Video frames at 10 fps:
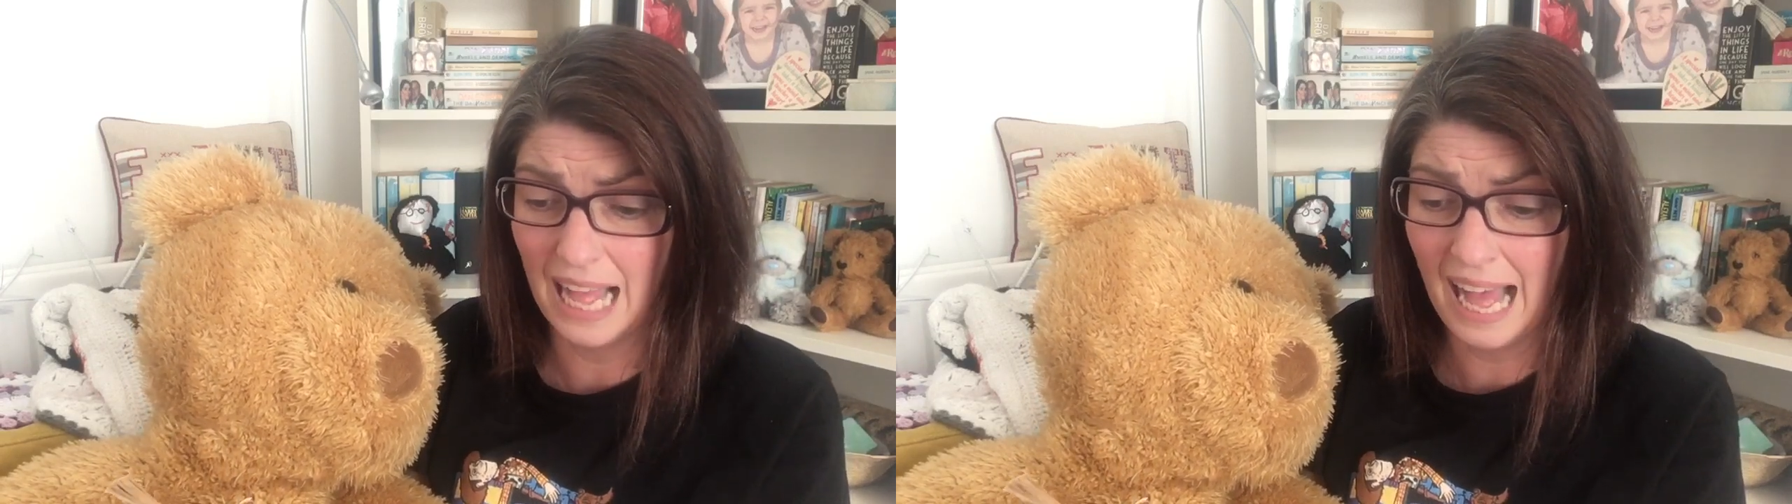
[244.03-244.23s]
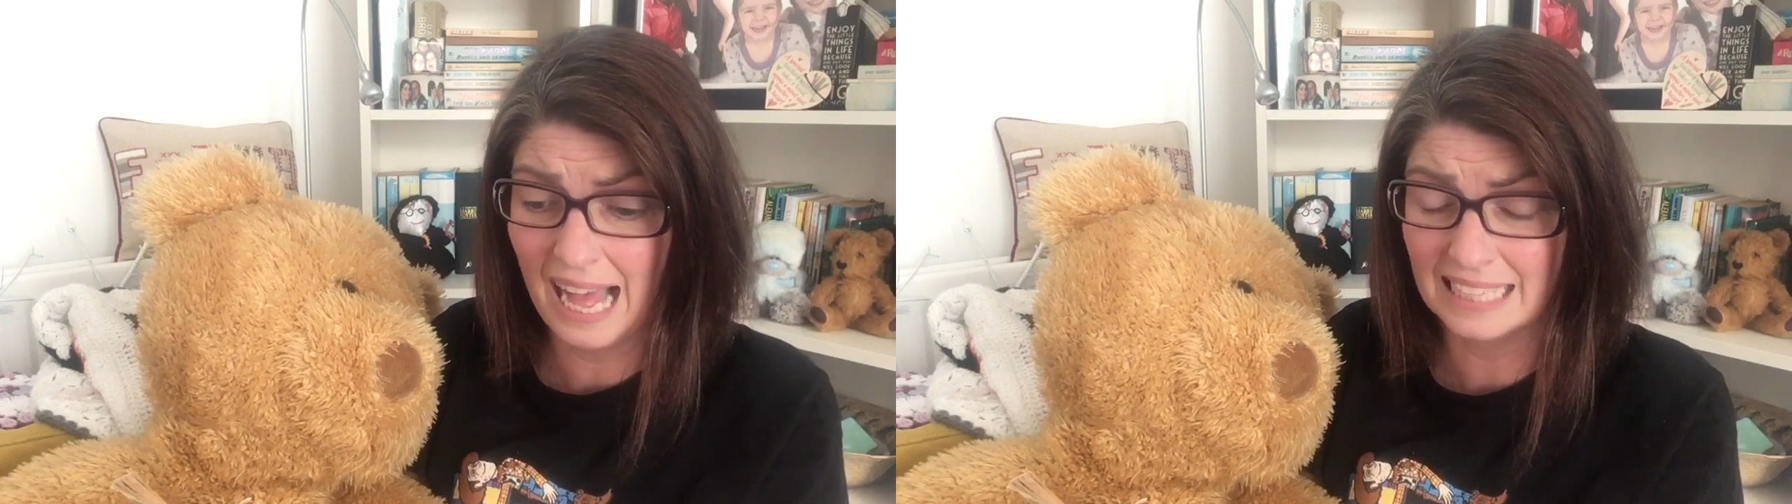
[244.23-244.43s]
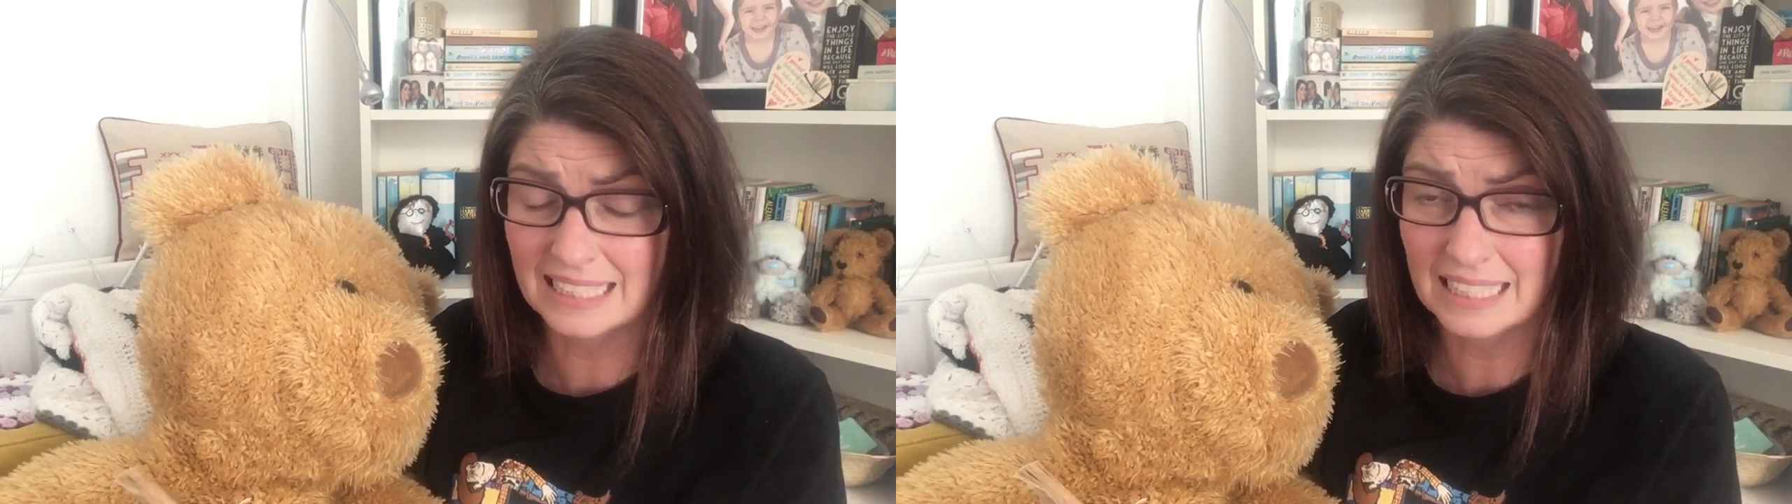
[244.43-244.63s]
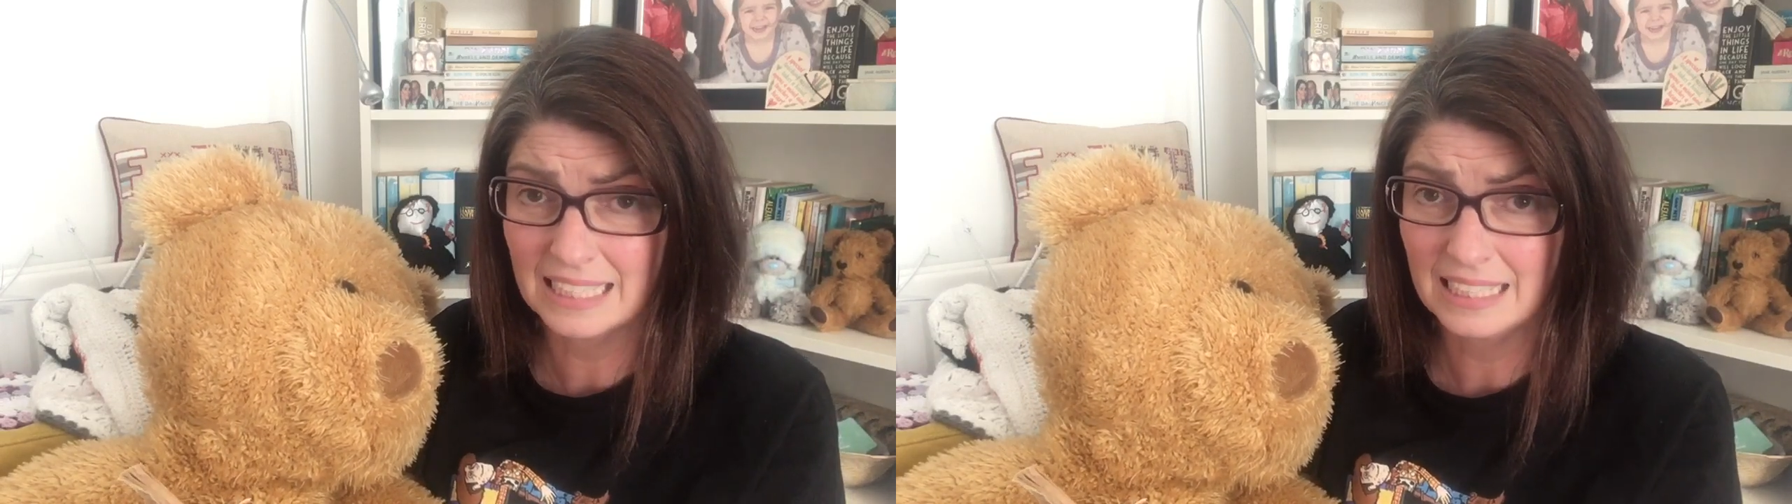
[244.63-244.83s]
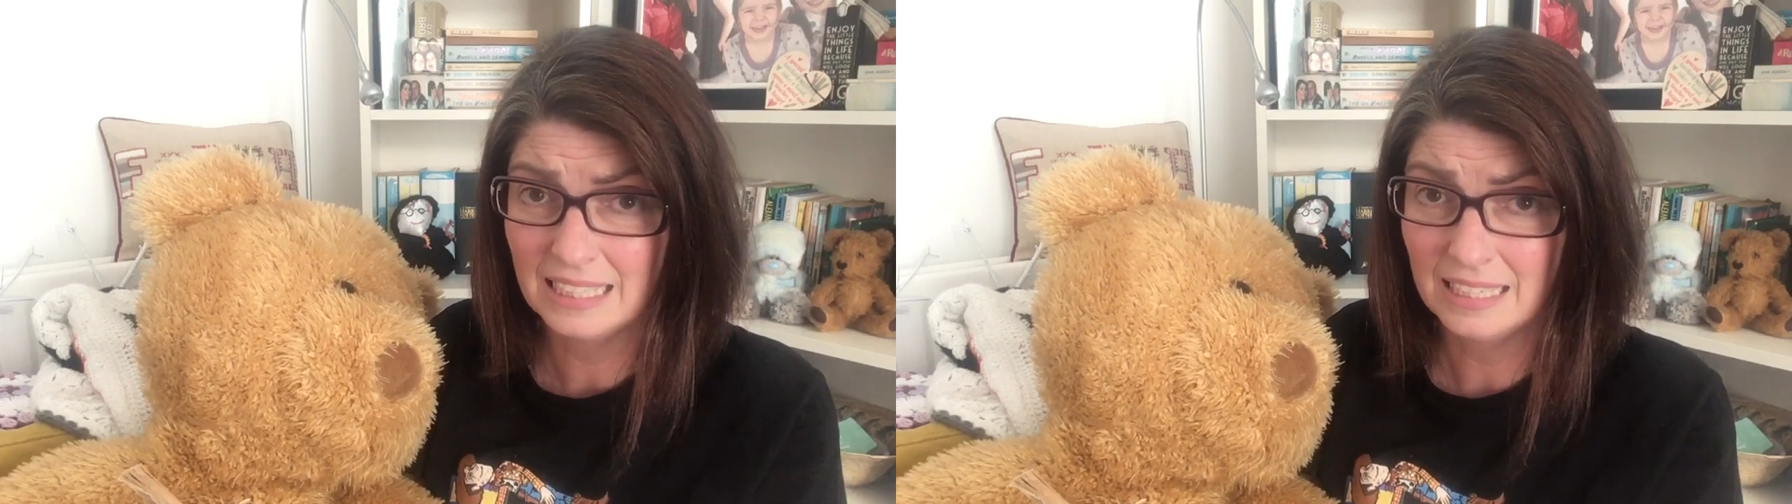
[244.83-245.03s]
and,
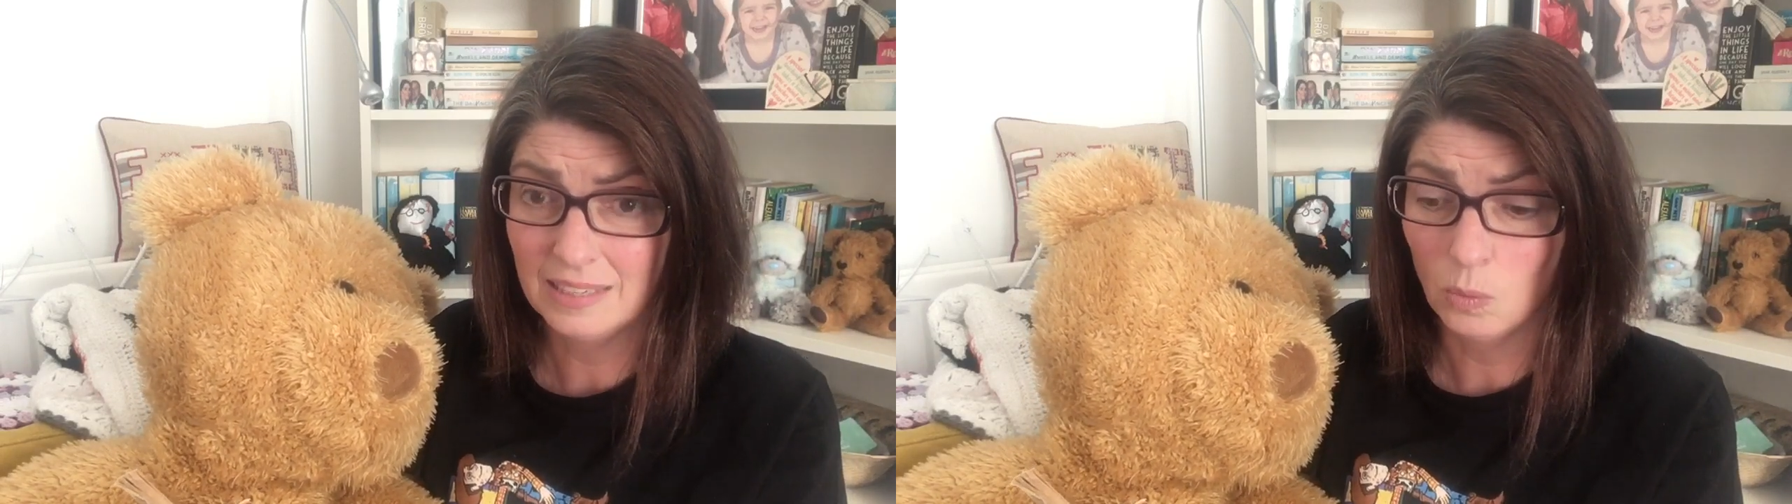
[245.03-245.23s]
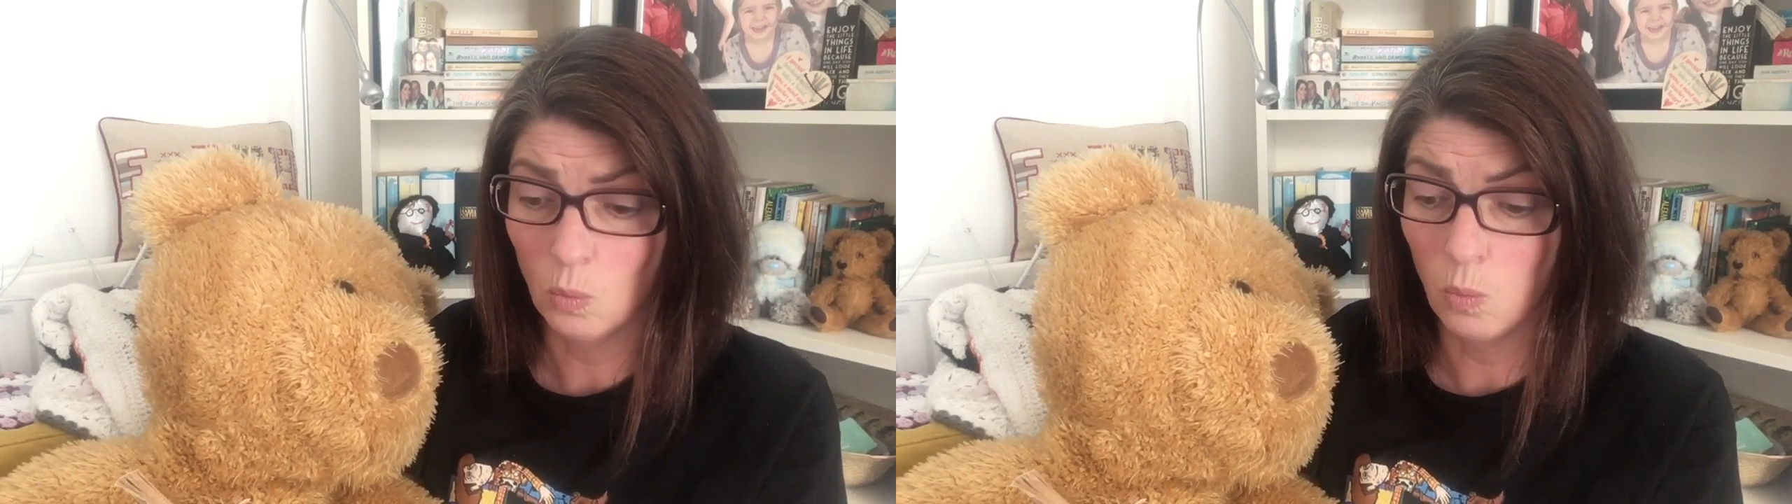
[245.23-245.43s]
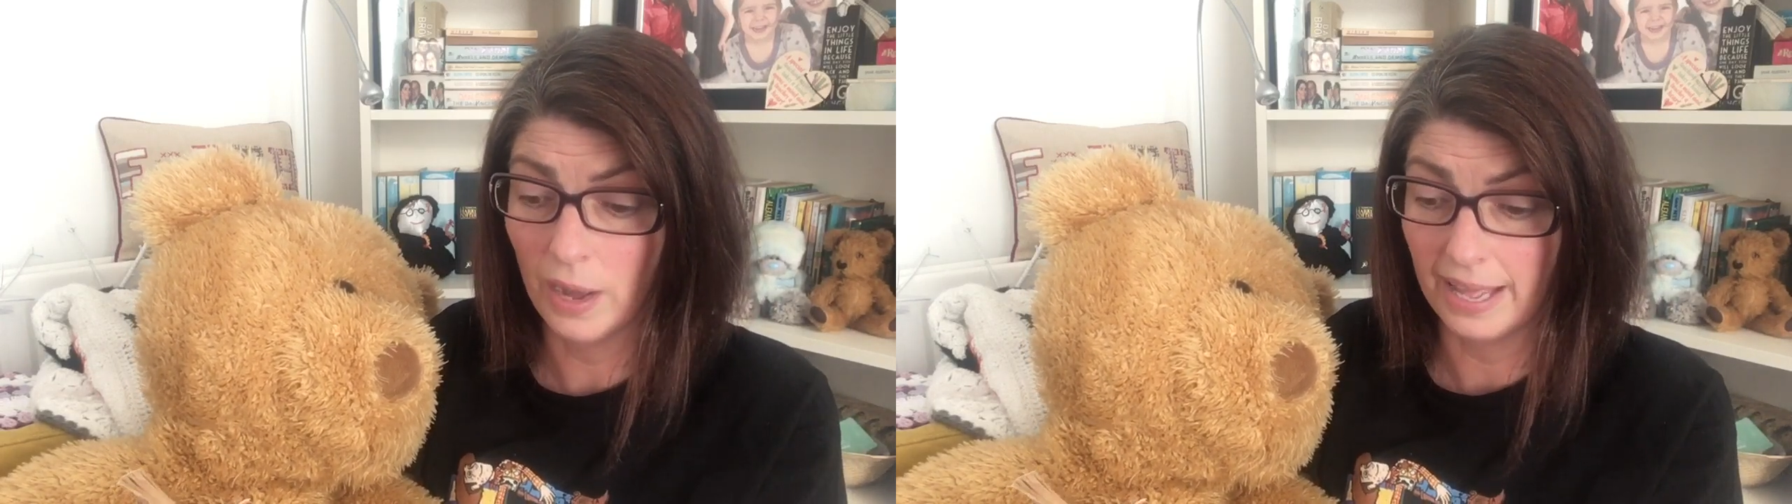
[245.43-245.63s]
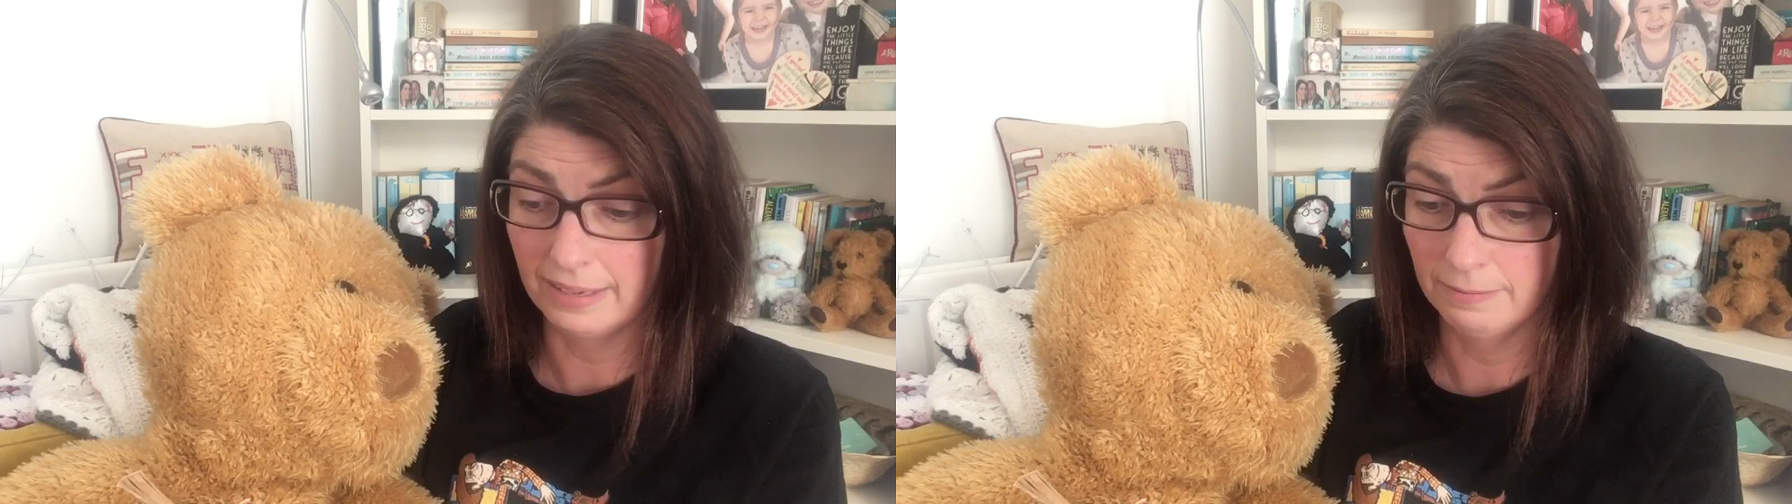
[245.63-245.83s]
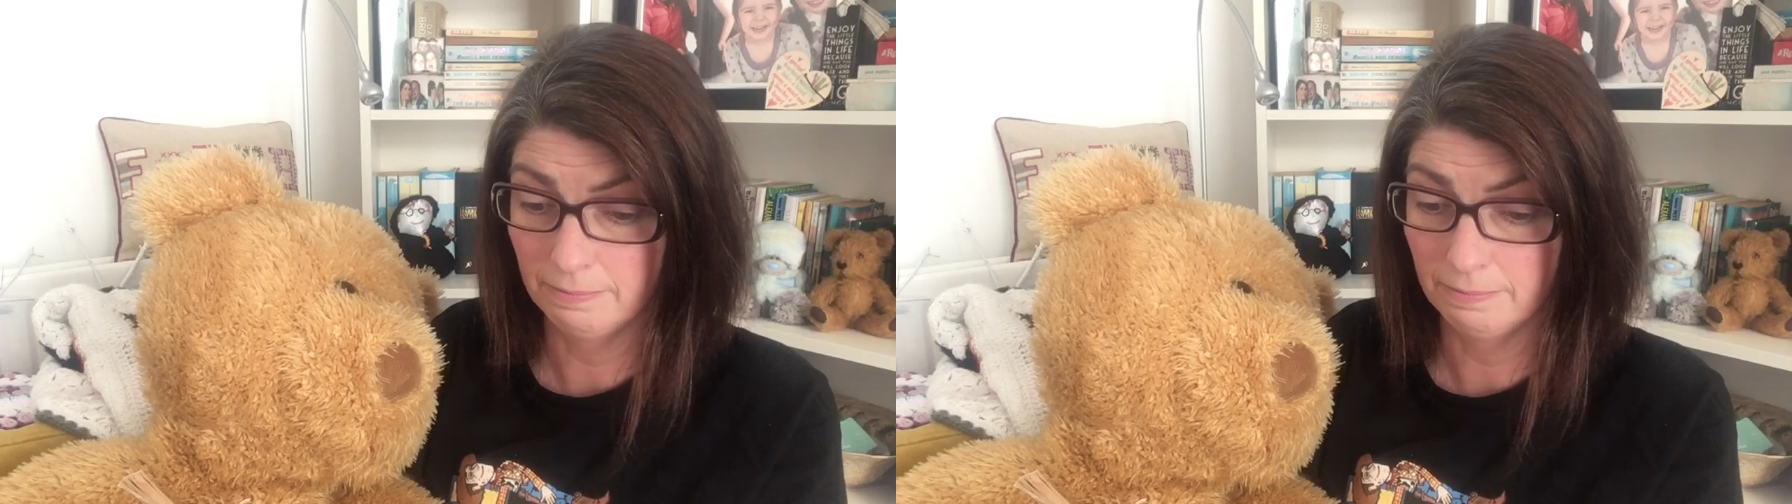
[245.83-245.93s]
well,